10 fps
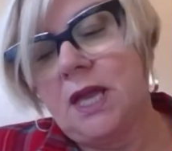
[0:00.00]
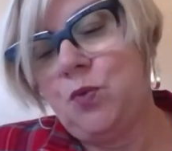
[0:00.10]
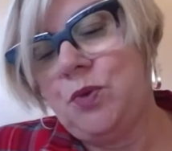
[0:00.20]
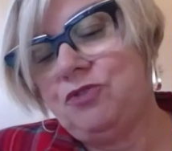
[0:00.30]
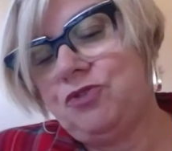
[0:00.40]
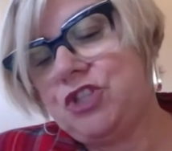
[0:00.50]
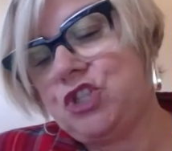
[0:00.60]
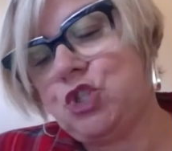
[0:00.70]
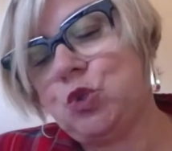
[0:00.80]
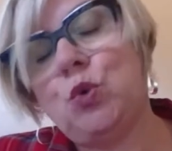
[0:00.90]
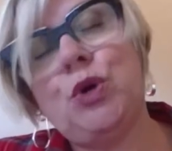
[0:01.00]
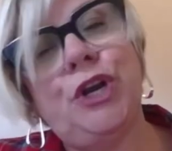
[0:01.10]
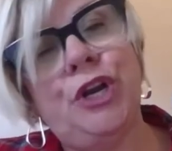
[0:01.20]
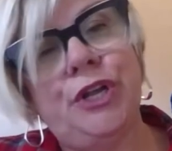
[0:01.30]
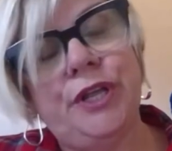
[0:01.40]
how we
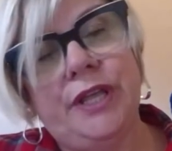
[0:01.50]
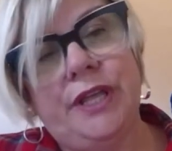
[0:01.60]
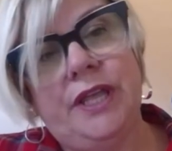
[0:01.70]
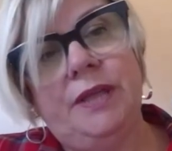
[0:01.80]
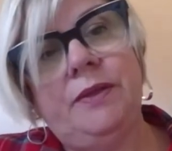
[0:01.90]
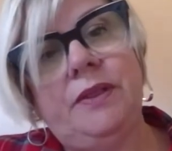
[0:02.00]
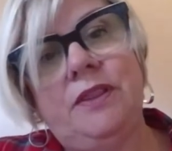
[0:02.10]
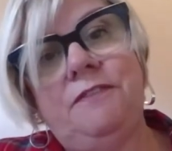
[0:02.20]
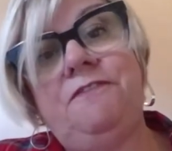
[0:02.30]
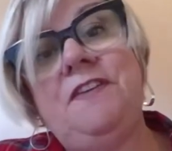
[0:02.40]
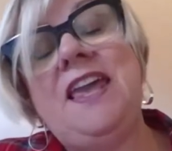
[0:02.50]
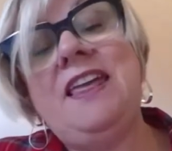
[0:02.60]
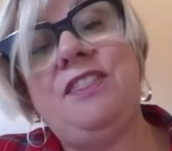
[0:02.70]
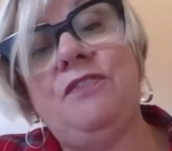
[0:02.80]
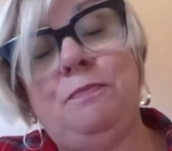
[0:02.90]
restore the
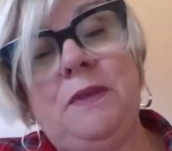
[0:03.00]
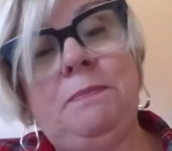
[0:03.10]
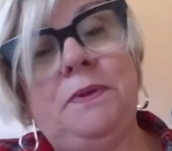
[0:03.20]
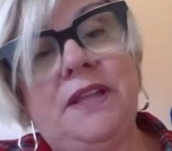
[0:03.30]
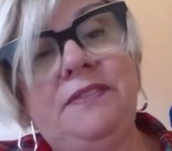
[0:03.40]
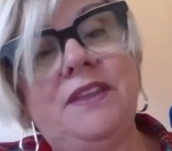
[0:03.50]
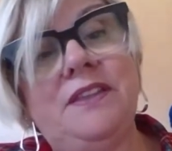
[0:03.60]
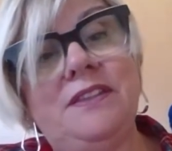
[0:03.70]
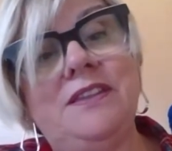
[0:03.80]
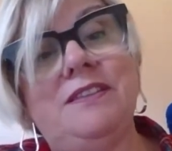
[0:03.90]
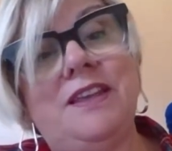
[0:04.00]
faith of people in